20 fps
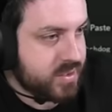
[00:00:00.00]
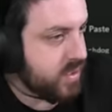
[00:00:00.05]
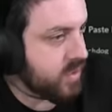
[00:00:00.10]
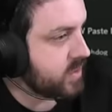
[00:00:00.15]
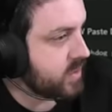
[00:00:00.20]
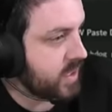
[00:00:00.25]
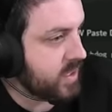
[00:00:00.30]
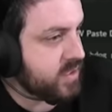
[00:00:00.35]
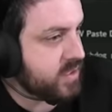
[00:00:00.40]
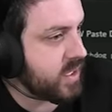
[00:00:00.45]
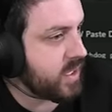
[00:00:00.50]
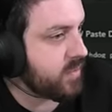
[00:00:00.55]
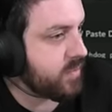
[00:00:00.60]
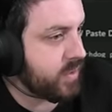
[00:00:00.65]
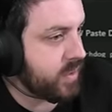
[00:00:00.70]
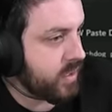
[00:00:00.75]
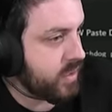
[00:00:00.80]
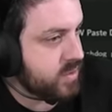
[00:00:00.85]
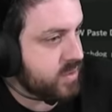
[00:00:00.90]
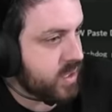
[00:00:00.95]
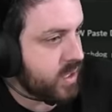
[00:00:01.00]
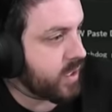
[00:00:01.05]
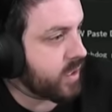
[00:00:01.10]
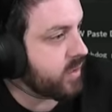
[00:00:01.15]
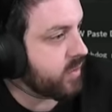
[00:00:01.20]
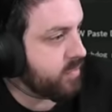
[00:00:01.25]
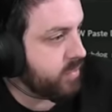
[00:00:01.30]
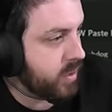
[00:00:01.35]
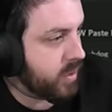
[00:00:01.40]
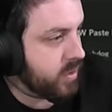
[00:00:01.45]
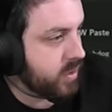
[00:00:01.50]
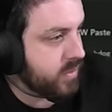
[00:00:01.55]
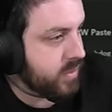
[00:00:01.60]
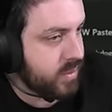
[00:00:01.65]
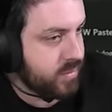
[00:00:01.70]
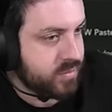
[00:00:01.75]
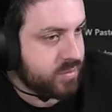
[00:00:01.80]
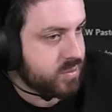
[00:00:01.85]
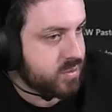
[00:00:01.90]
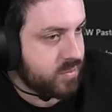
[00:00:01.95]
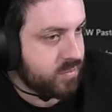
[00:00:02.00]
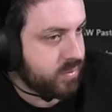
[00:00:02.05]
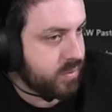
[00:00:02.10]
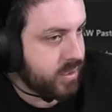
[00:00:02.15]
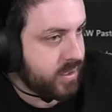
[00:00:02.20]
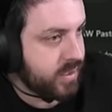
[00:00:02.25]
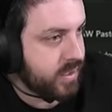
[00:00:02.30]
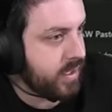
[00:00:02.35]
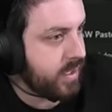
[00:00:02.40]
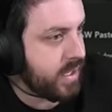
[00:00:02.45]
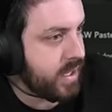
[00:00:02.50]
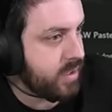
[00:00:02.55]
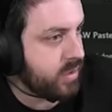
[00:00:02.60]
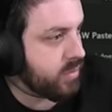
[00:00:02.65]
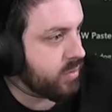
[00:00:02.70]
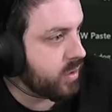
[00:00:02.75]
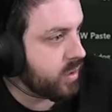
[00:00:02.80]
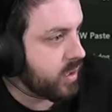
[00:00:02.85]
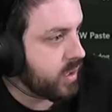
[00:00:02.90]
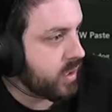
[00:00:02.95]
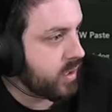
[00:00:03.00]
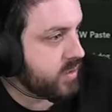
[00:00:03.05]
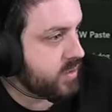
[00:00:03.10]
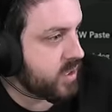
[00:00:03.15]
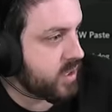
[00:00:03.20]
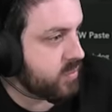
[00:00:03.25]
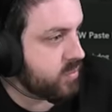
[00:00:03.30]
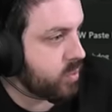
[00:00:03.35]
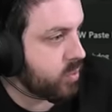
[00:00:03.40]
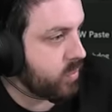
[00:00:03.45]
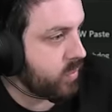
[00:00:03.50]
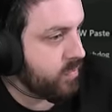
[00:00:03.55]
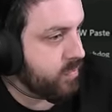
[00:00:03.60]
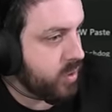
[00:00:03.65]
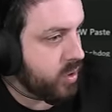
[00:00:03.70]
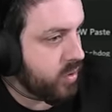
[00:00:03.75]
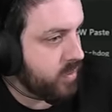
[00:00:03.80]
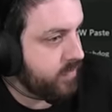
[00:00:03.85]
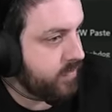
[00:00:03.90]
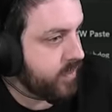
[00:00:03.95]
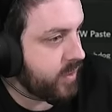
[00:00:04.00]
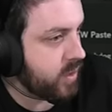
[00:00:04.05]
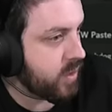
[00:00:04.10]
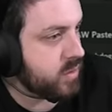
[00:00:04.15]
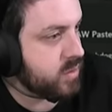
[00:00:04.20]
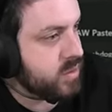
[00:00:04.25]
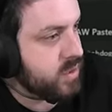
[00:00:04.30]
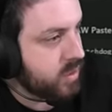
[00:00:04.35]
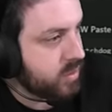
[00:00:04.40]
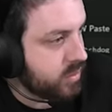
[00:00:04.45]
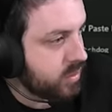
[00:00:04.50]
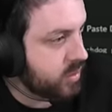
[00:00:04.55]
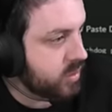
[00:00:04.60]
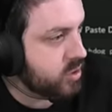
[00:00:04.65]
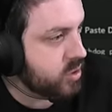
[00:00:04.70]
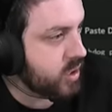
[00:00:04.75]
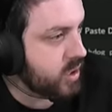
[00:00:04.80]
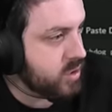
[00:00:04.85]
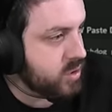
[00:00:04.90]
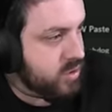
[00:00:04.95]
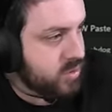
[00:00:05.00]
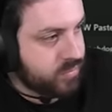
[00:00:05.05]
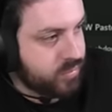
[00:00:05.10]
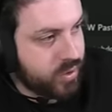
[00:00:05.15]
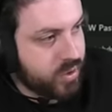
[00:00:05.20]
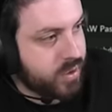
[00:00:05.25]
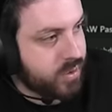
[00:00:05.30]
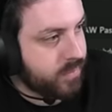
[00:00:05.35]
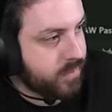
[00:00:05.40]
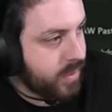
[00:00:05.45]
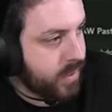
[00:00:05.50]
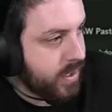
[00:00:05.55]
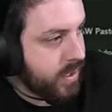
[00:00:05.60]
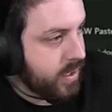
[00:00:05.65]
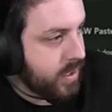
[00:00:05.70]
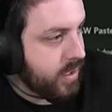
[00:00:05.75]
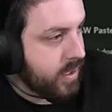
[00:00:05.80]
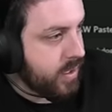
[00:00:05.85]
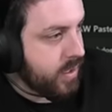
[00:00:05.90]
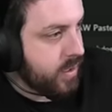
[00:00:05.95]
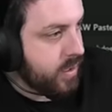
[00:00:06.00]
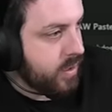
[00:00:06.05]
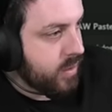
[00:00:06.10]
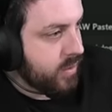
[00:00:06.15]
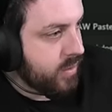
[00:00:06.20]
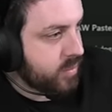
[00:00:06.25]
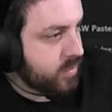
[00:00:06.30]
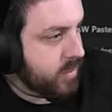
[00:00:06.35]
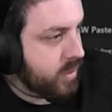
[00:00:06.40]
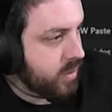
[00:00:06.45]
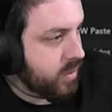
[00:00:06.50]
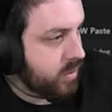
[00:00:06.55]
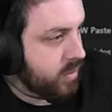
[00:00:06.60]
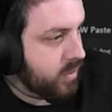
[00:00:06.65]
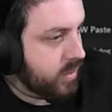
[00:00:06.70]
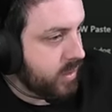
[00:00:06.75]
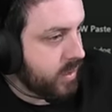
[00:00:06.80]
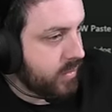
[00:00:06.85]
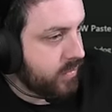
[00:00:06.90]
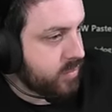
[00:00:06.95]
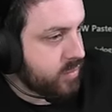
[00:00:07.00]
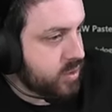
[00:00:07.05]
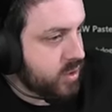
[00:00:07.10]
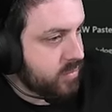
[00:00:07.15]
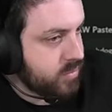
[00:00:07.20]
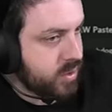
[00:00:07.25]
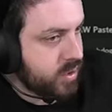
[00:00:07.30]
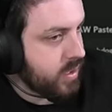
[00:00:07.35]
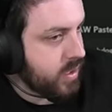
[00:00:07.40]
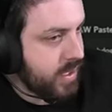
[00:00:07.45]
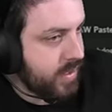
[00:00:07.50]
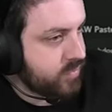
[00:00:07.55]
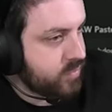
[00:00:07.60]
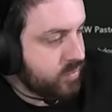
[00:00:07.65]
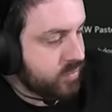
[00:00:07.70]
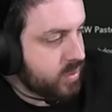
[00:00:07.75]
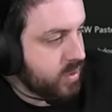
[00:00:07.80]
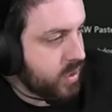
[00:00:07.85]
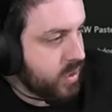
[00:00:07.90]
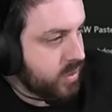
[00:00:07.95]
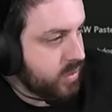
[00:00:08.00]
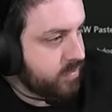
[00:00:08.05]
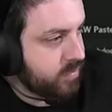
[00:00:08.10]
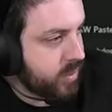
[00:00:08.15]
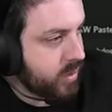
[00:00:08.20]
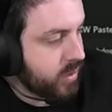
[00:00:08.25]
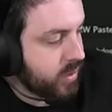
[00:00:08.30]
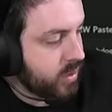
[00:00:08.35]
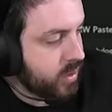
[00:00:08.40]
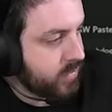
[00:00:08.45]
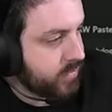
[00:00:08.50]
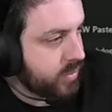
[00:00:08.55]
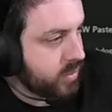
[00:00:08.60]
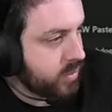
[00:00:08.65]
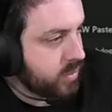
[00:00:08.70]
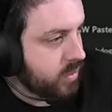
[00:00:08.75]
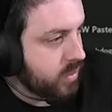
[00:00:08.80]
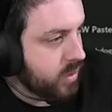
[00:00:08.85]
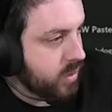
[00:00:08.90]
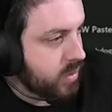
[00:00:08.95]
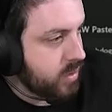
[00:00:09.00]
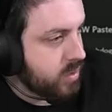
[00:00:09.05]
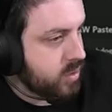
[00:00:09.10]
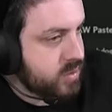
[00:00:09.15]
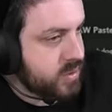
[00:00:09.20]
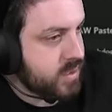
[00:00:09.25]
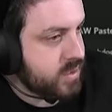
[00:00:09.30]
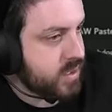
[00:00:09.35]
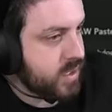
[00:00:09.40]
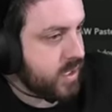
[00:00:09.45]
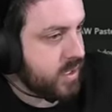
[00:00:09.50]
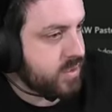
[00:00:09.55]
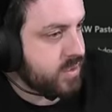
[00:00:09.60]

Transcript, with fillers: exact same thing as the Hunllef plugin that was completely allowed and acceptable with perp fucking telling you to change prayer. Not to manually click every time. You didn't have to with the Hunllef plugin either. You just had to hit